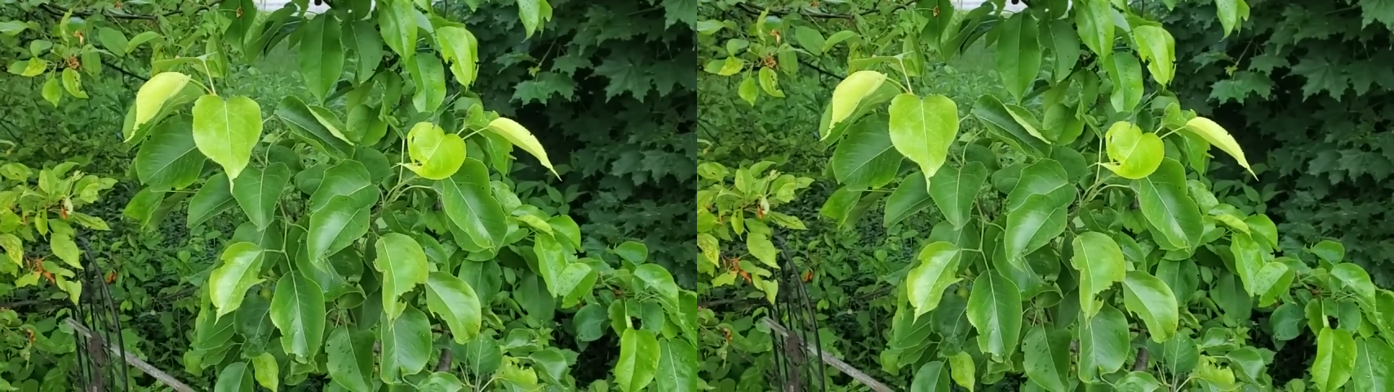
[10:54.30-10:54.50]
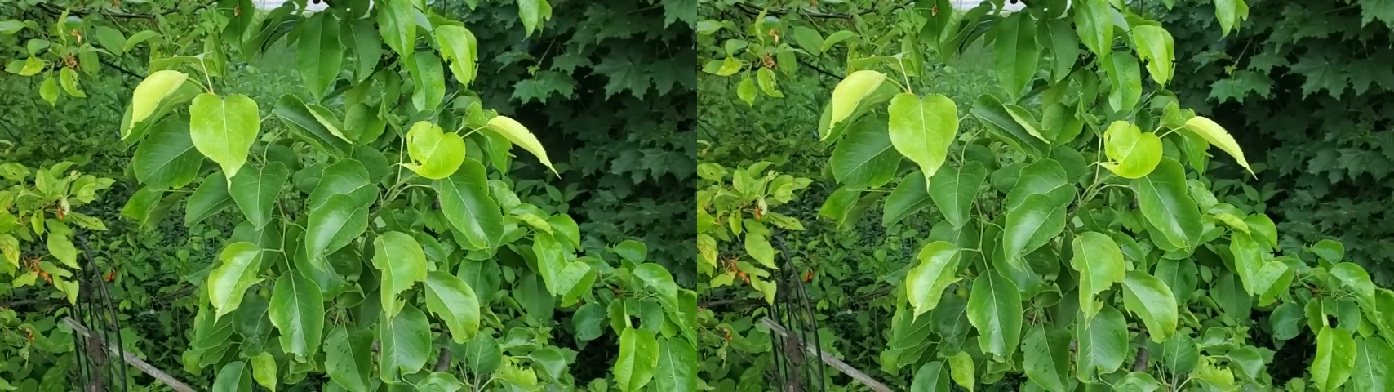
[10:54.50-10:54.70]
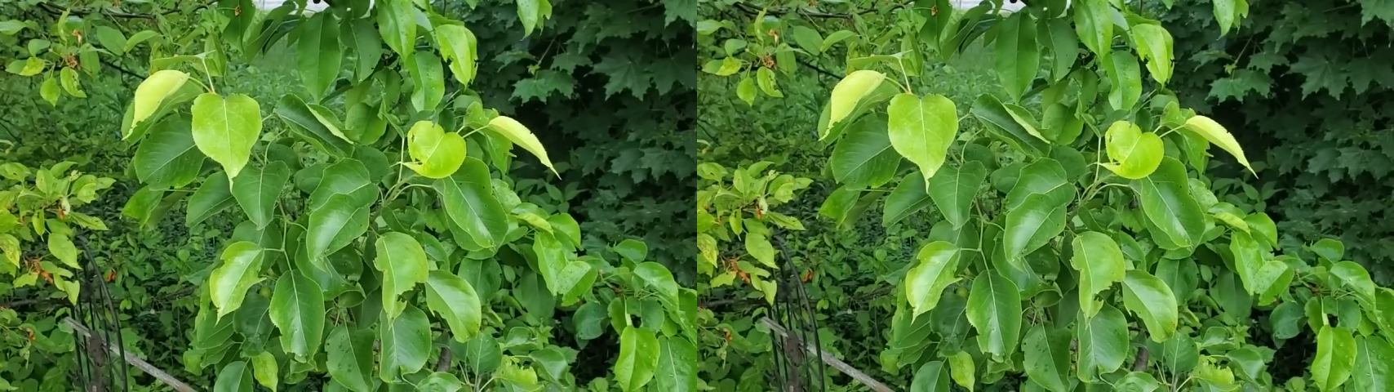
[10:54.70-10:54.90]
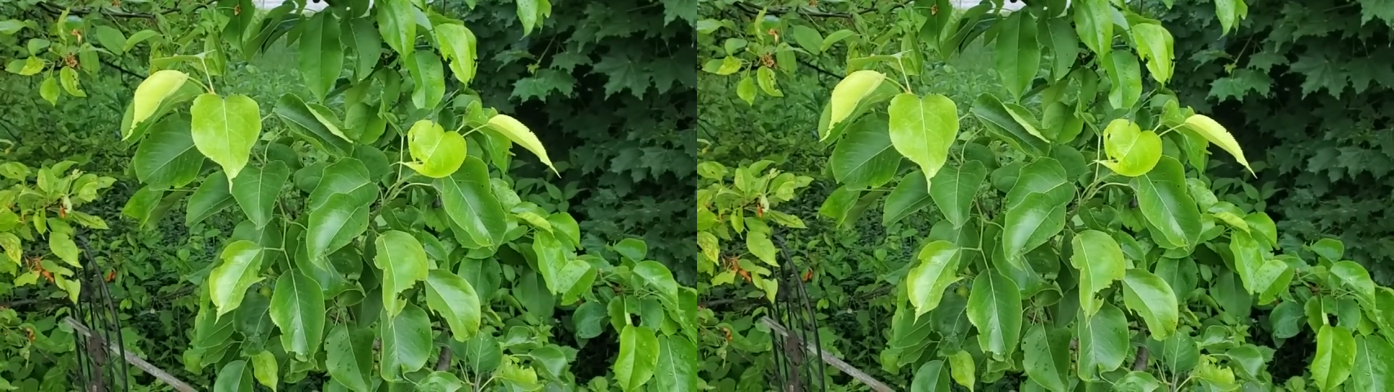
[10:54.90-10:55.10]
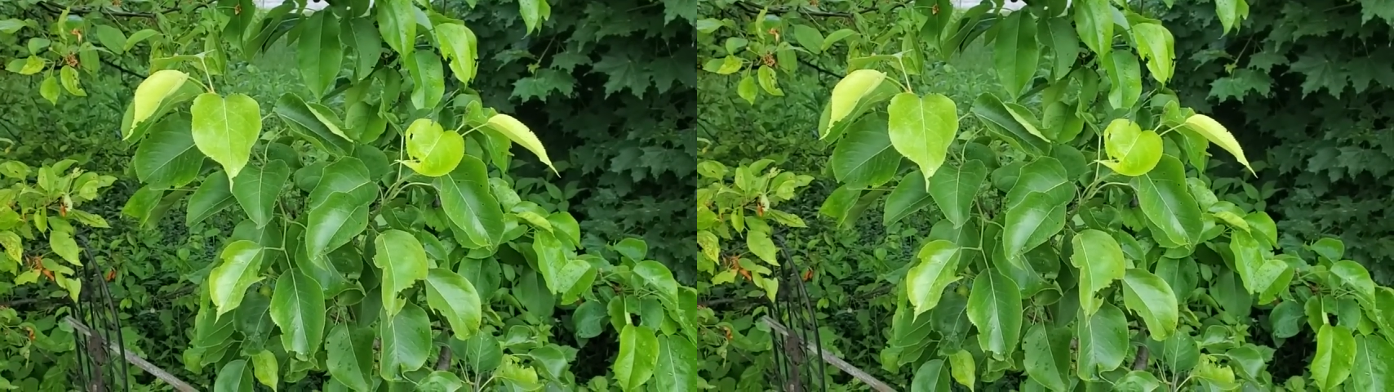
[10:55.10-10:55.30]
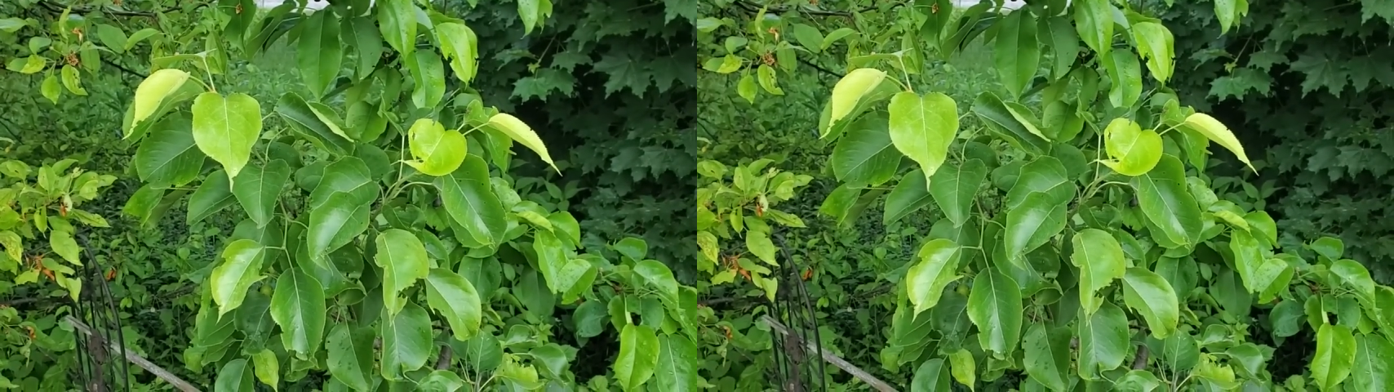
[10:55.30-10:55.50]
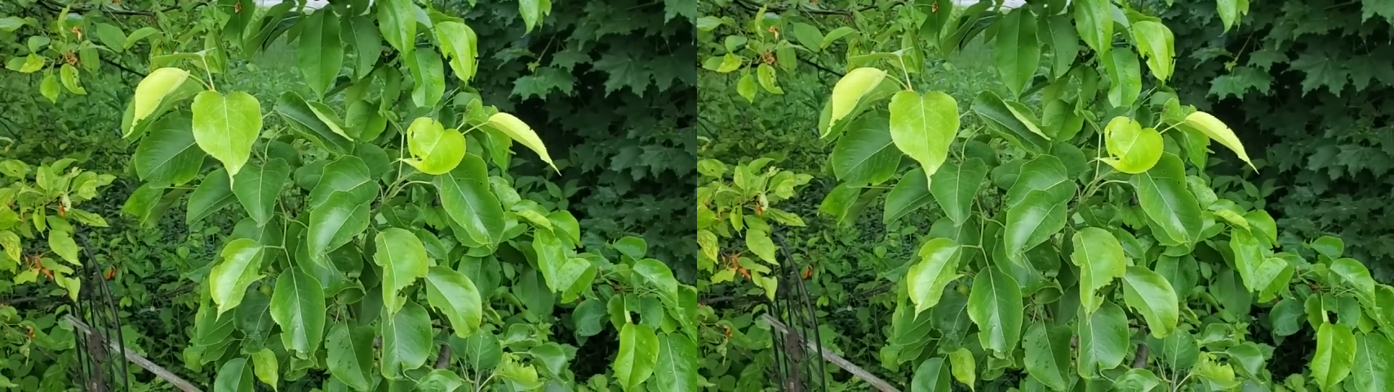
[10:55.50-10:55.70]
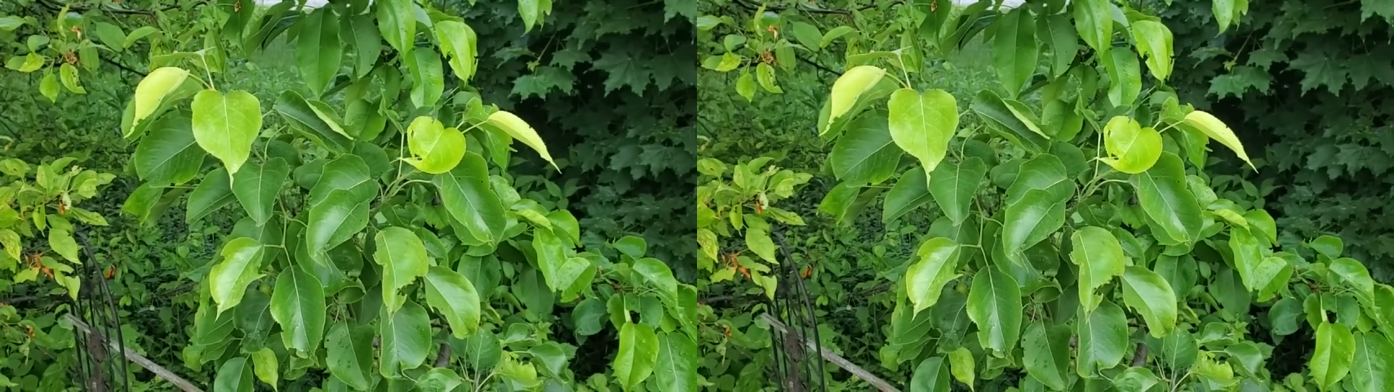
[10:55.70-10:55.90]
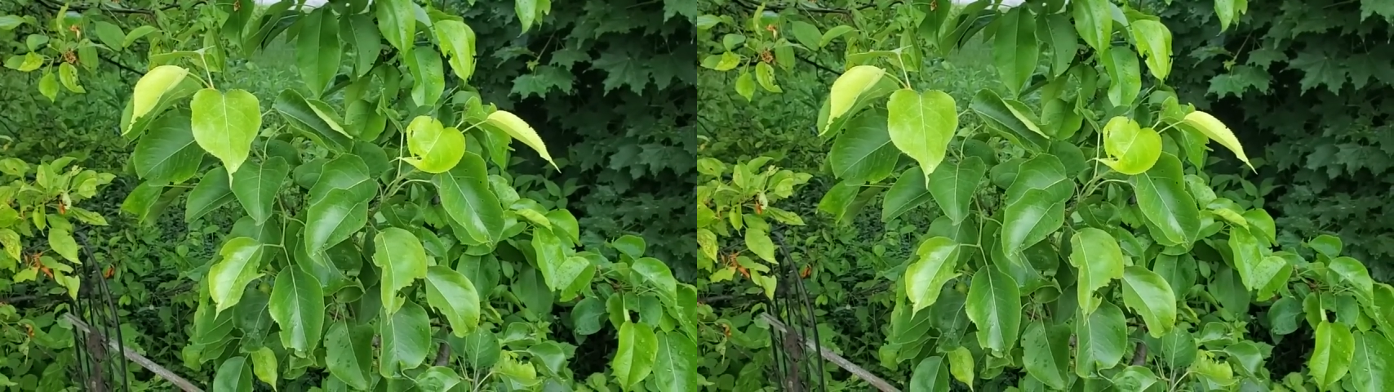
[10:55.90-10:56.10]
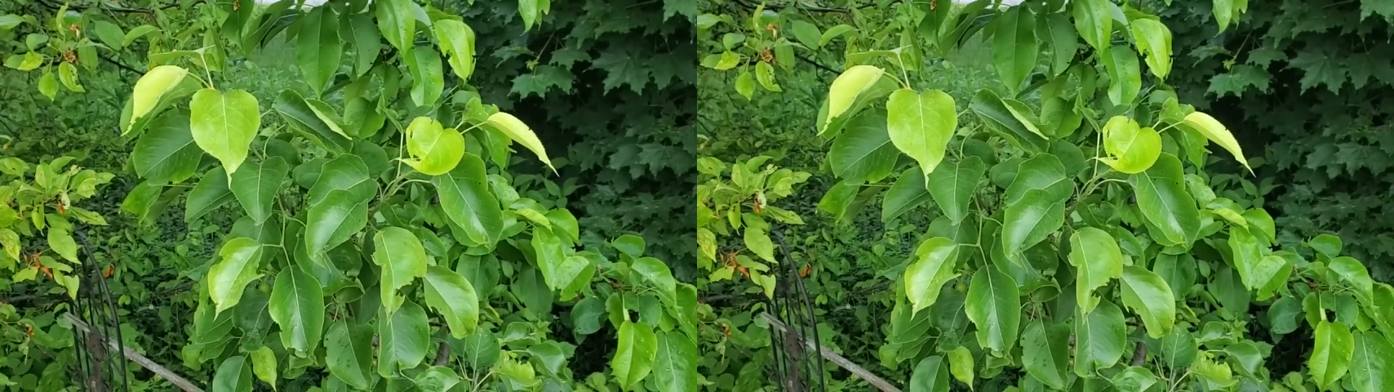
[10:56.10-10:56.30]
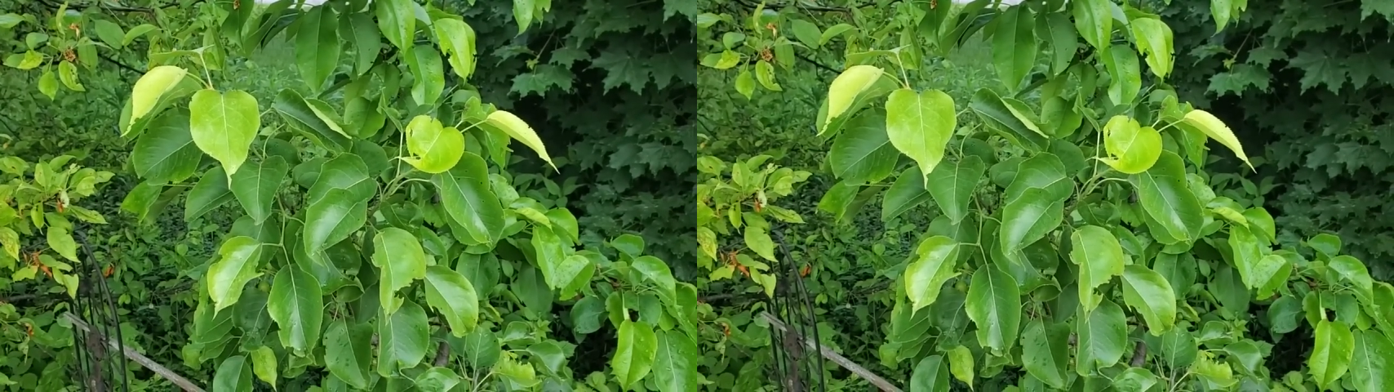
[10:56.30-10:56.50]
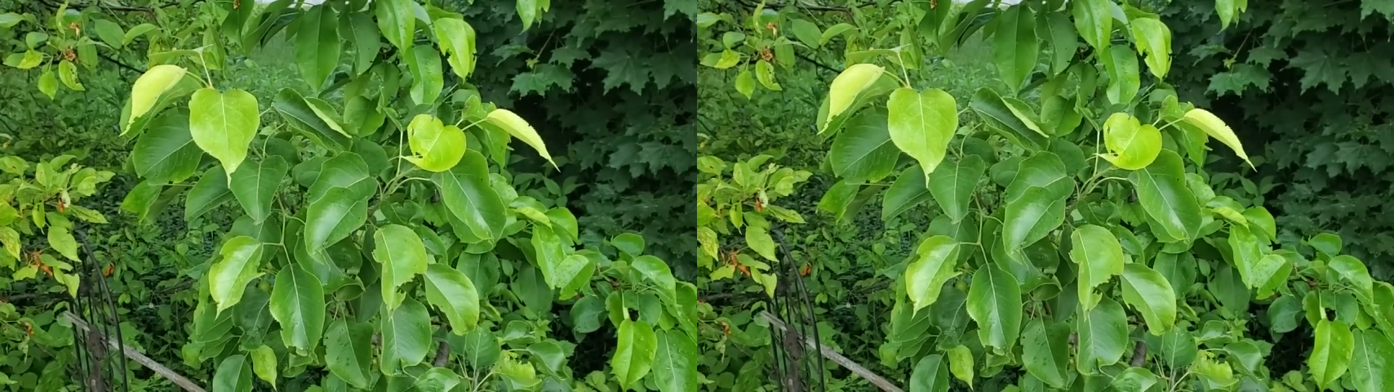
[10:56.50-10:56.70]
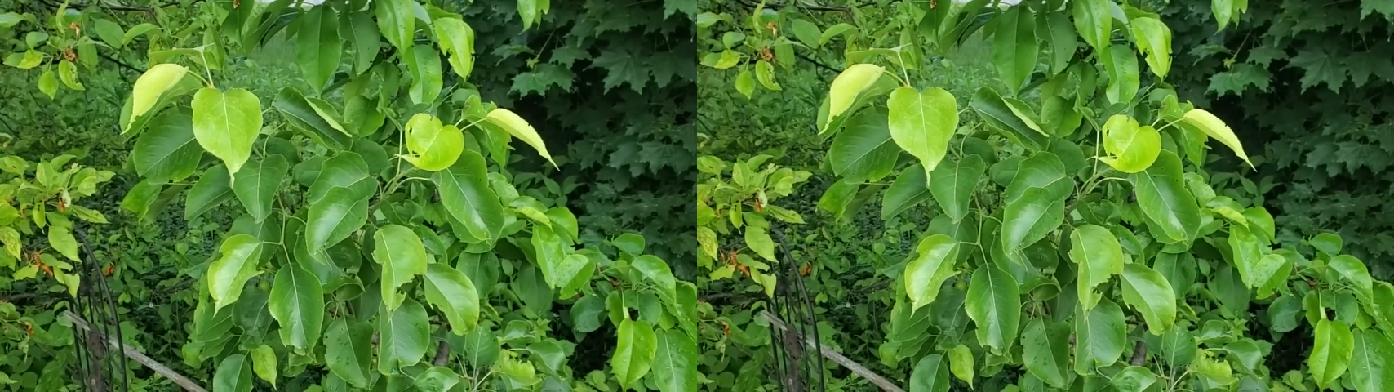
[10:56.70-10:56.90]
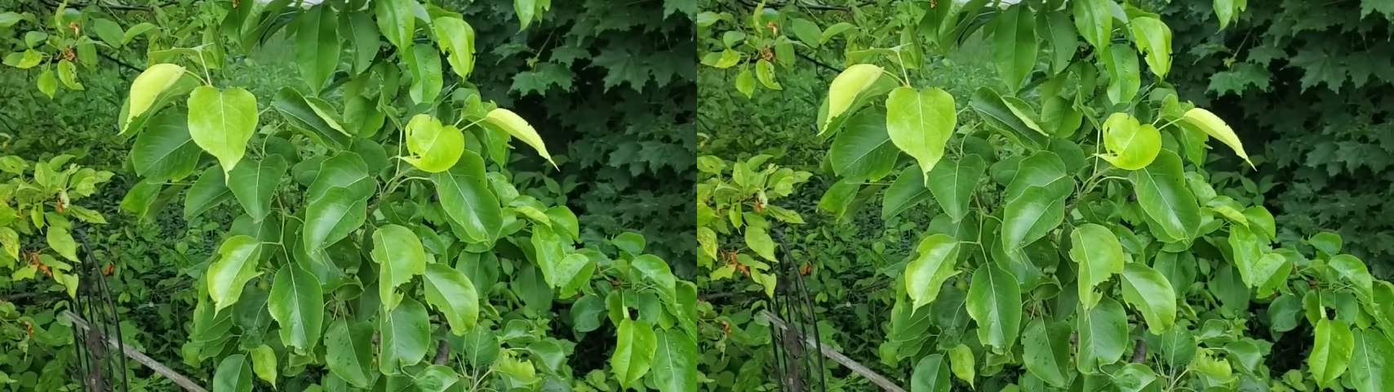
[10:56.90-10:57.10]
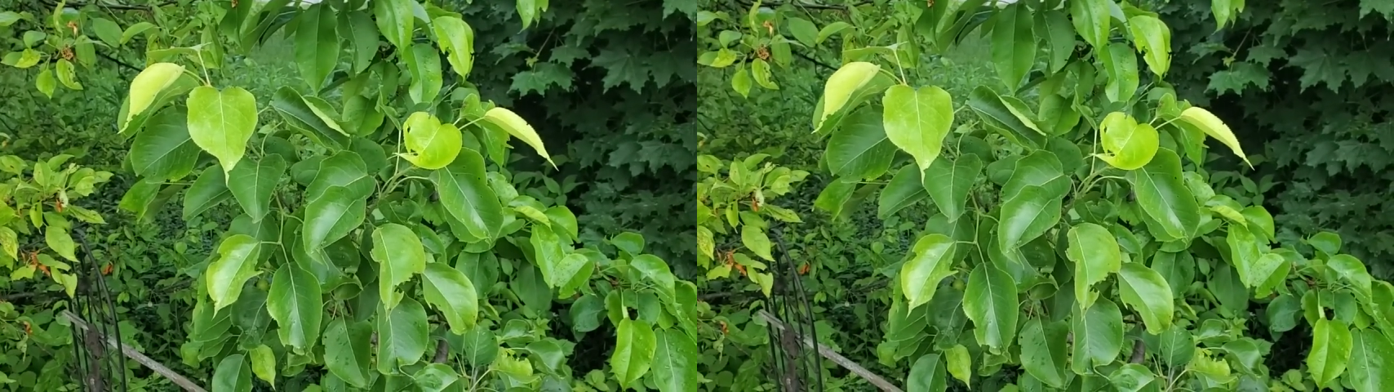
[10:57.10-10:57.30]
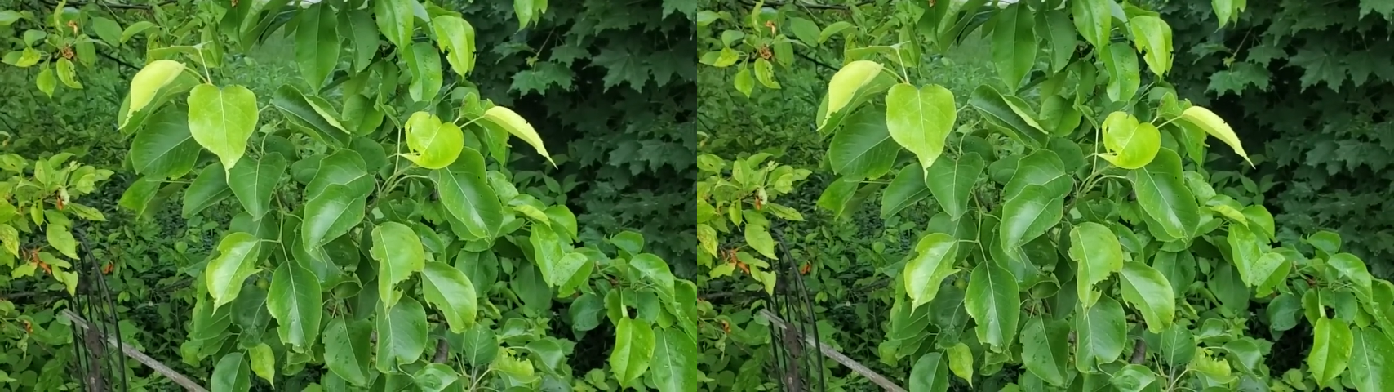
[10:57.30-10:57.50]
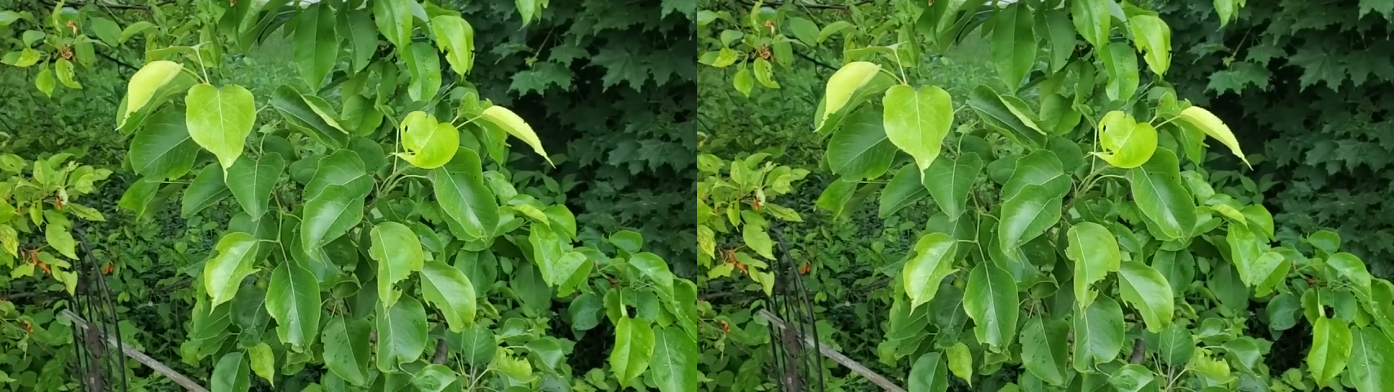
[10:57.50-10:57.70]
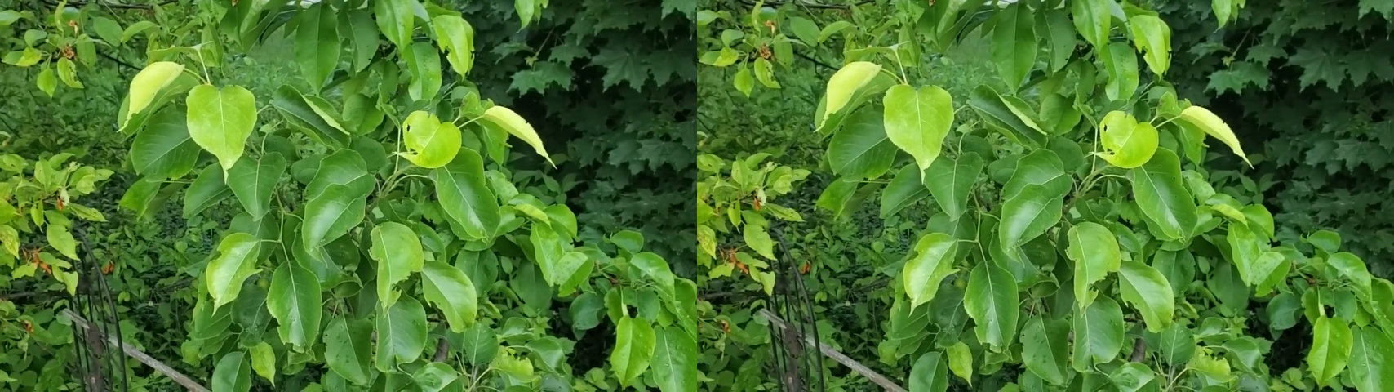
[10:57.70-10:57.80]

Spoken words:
Nobody's mouth can be seen.